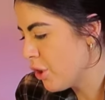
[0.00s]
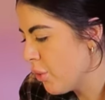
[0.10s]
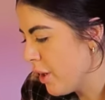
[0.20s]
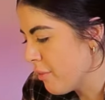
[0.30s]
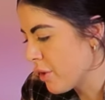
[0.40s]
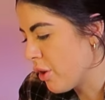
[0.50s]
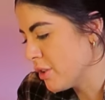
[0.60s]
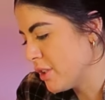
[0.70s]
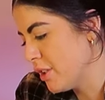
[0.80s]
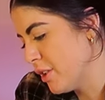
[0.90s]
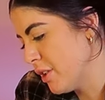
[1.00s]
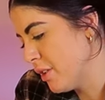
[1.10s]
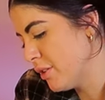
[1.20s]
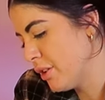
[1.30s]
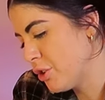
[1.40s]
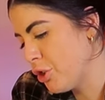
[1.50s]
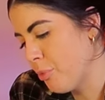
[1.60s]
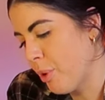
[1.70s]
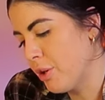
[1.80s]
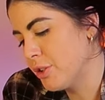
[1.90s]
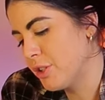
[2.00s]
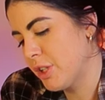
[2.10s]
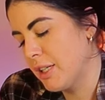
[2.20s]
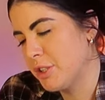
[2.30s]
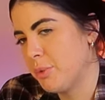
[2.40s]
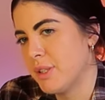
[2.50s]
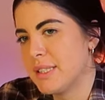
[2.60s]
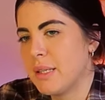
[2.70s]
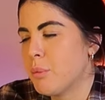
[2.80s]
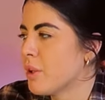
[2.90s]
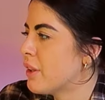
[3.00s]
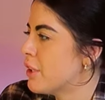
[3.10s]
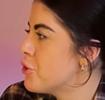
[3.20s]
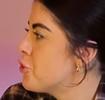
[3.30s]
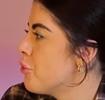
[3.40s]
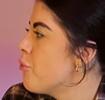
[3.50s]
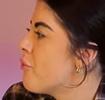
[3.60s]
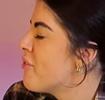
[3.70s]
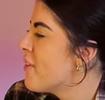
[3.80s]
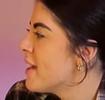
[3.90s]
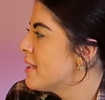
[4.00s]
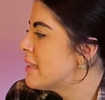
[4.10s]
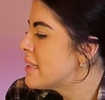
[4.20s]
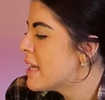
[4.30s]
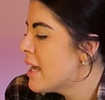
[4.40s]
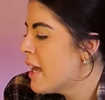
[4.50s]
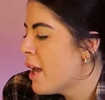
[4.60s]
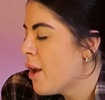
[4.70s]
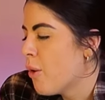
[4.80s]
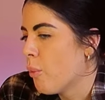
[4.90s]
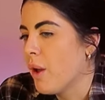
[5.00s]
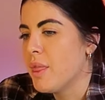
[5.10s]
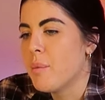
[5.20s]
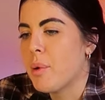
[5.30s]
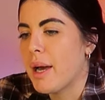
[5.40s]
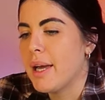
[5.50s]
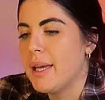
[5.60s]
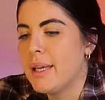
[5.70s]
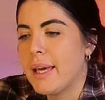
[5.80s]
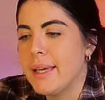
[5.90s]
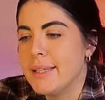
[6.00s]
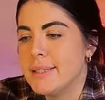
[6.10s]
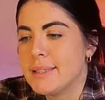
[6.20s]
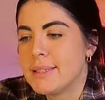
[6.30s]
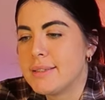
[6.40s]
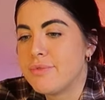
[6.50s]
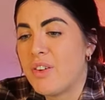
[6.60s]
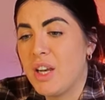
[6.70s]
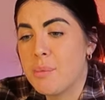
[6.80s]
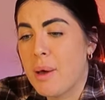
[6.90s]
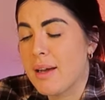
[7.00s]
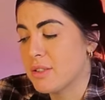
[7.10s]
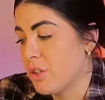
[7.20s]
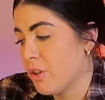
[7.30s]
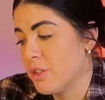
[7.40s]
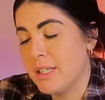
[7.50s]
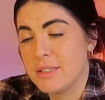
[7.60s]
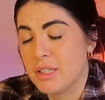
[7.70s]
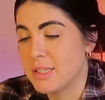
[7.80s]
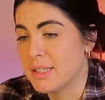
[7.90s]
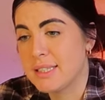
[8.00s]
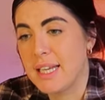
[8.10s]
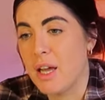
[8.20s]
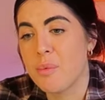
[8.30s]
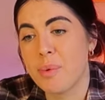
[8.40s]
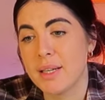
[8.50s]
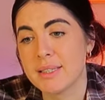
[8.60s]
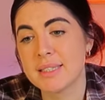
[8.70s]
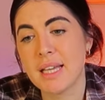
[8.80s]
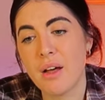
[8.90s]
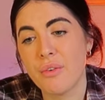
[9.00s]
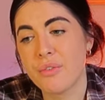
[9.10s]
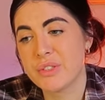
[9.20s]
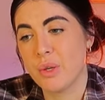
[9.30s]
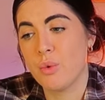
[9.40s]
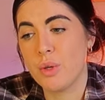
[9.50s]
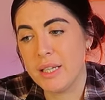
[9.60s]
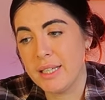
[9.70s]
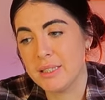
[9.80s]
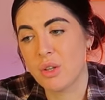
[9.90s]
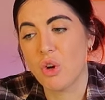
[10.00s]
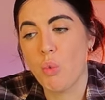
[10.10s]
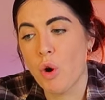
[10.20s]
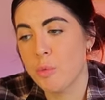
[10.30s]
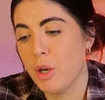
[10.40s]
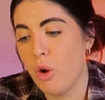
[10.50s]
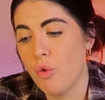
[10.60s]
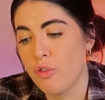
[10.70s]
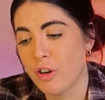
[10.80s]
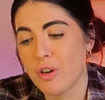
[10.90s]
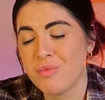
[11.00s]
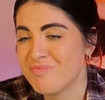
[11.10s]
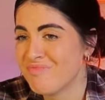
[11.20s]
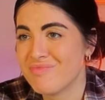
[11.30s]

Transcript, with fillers: know in regards to the shoe pouch as you would have seen with the shoe fit when the bag is fully packed out it doesn't stay up by itself so it is going to wobble over